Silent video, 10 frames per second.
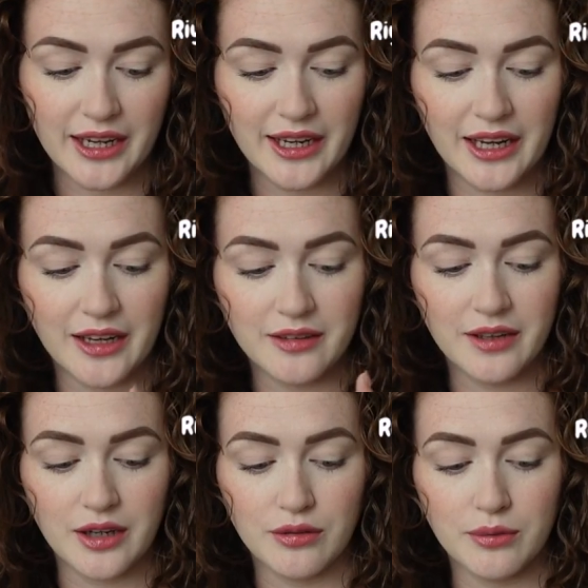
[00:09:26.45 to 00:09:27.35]
I have
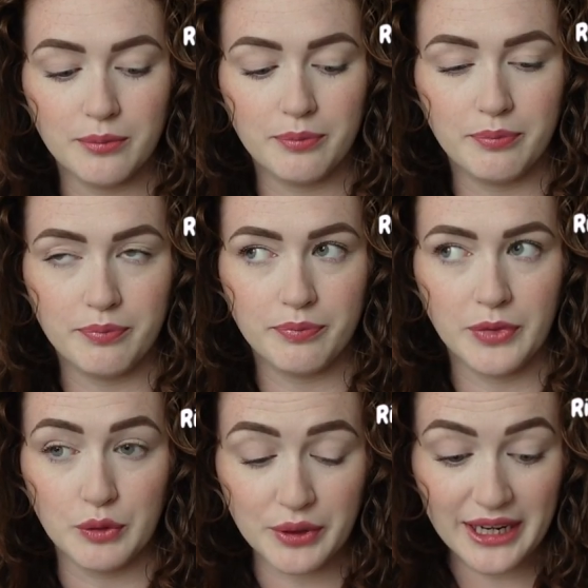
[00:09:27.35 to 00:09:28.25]
a
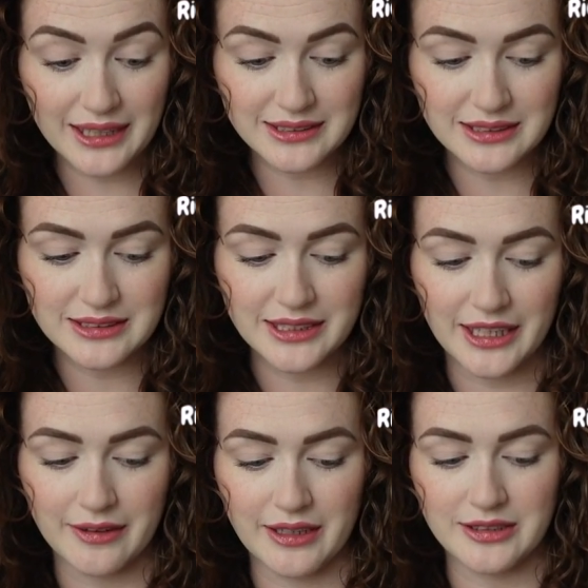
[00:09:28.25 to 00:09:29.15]
Riyadh
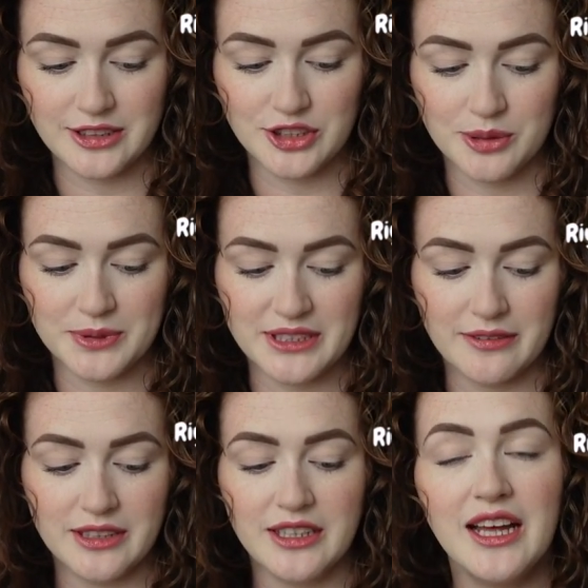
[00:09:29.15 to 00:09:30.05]
turnaround on the
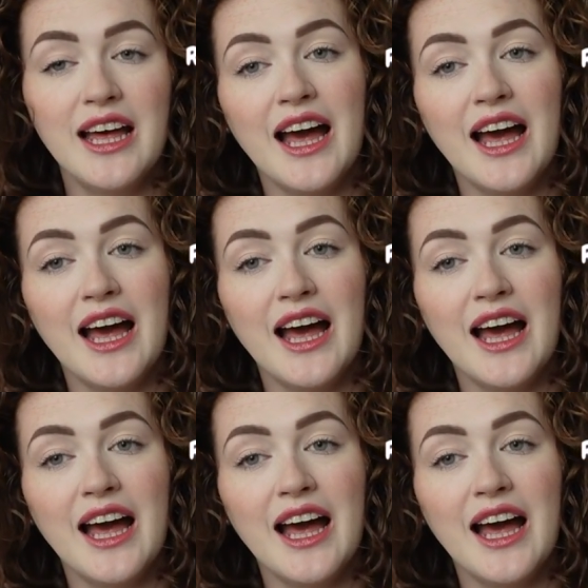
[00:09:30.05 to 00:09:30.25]
777.